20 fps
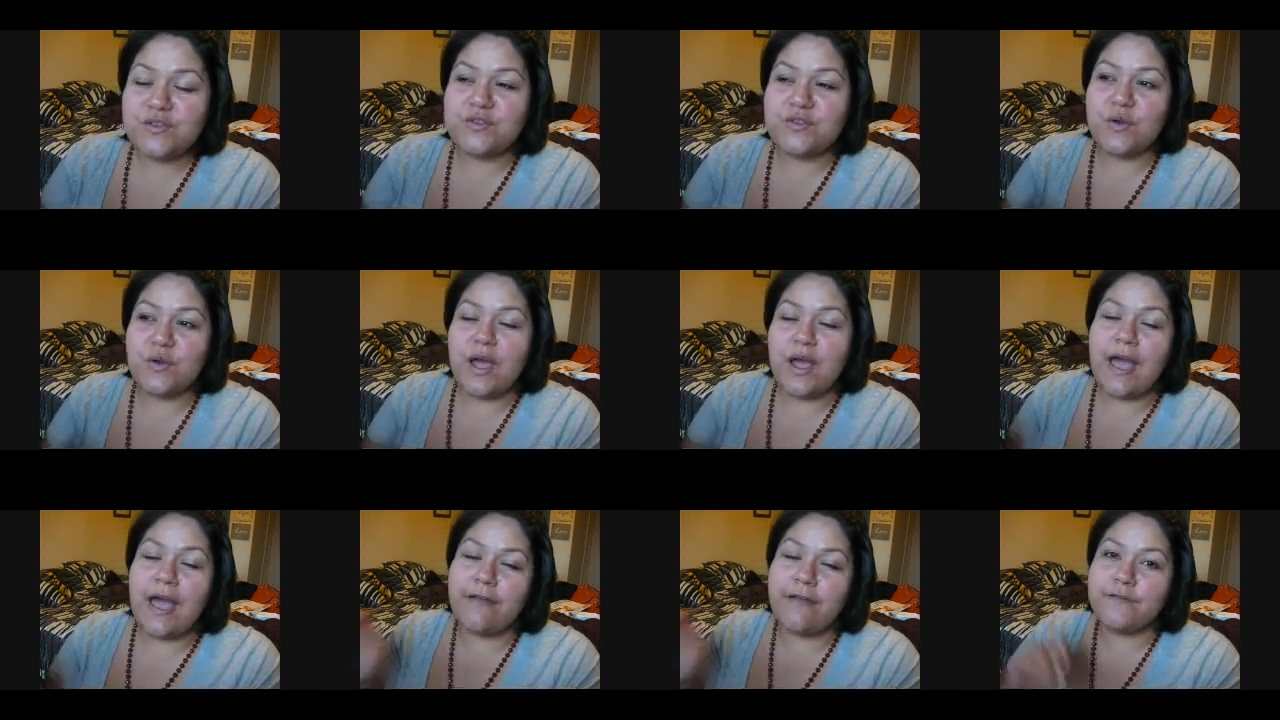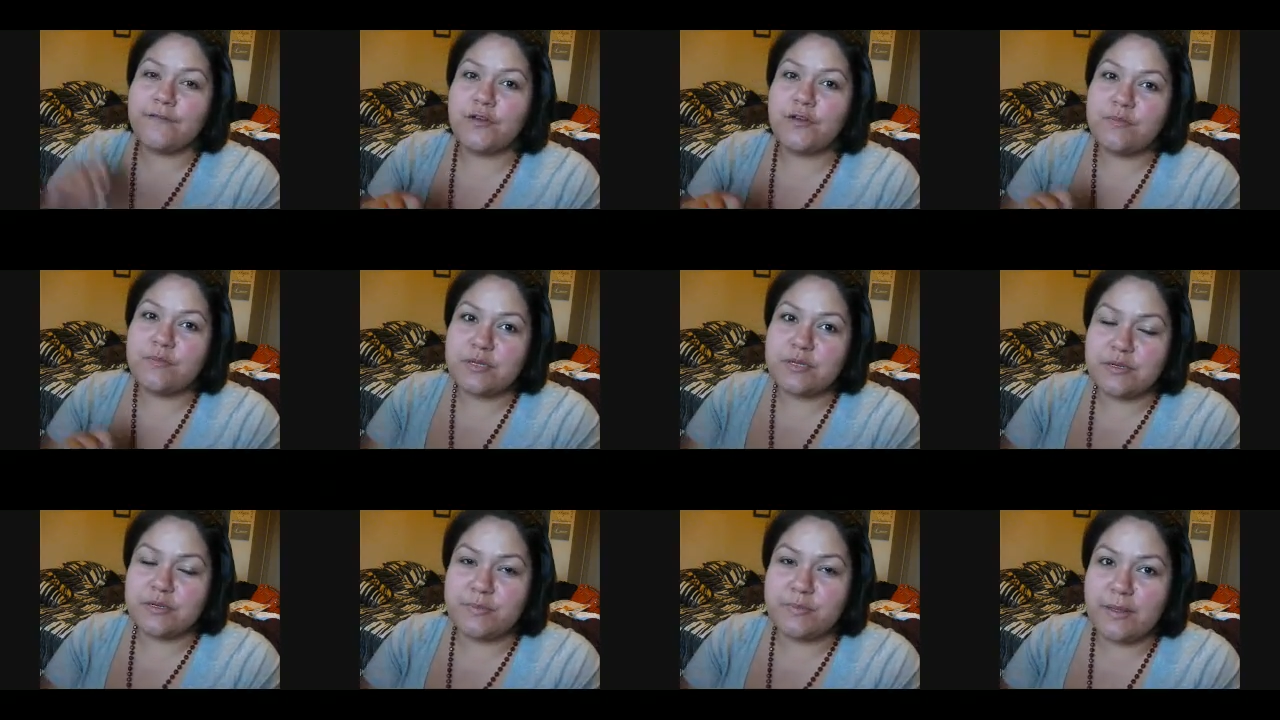So after I'm
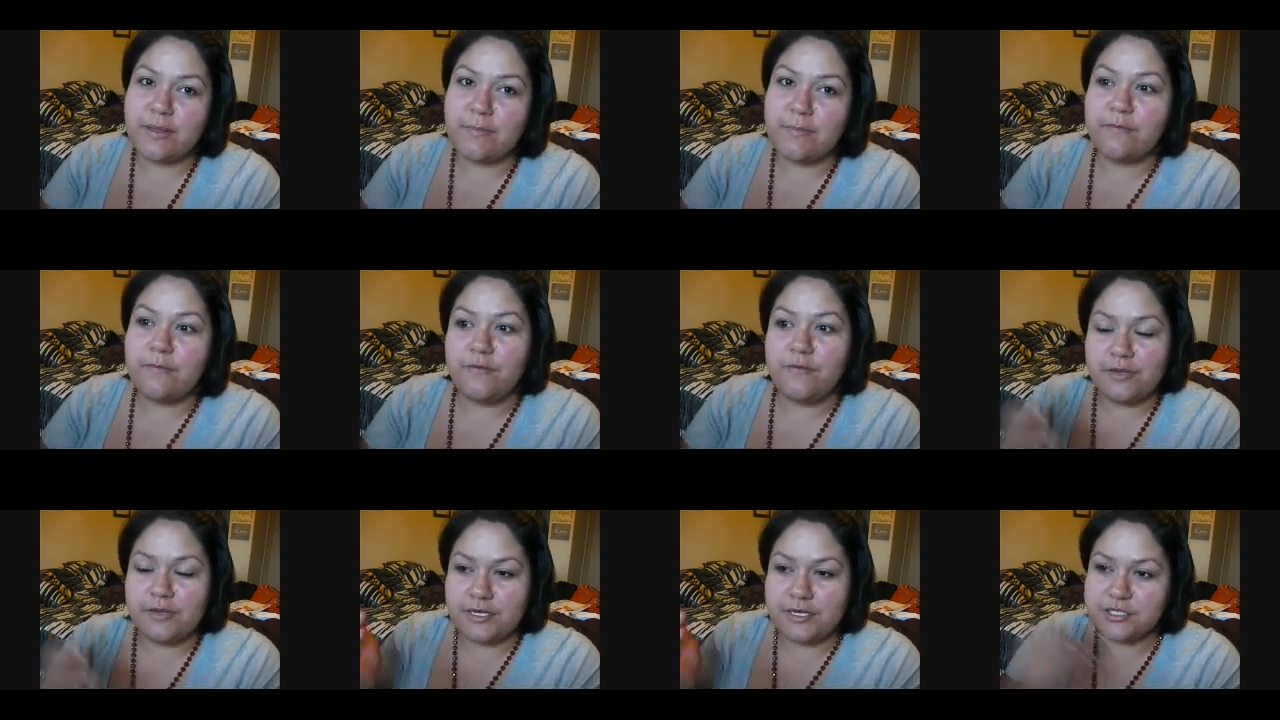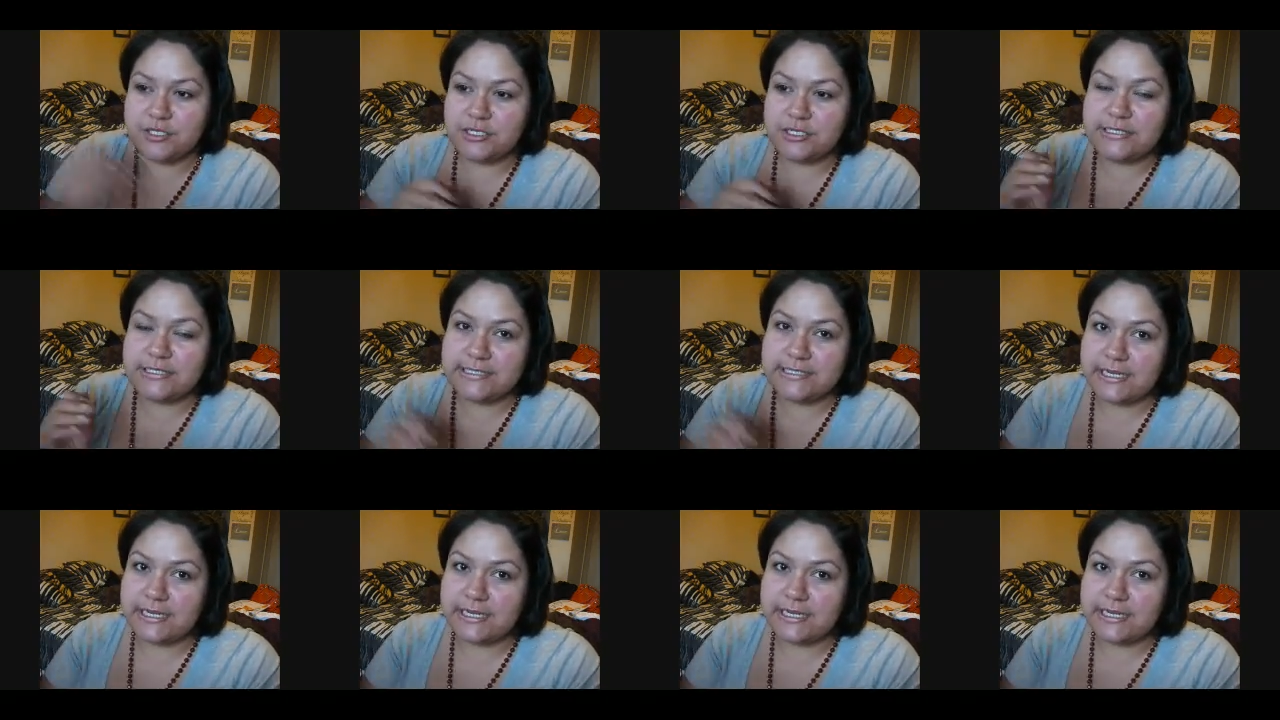done applying my foundation and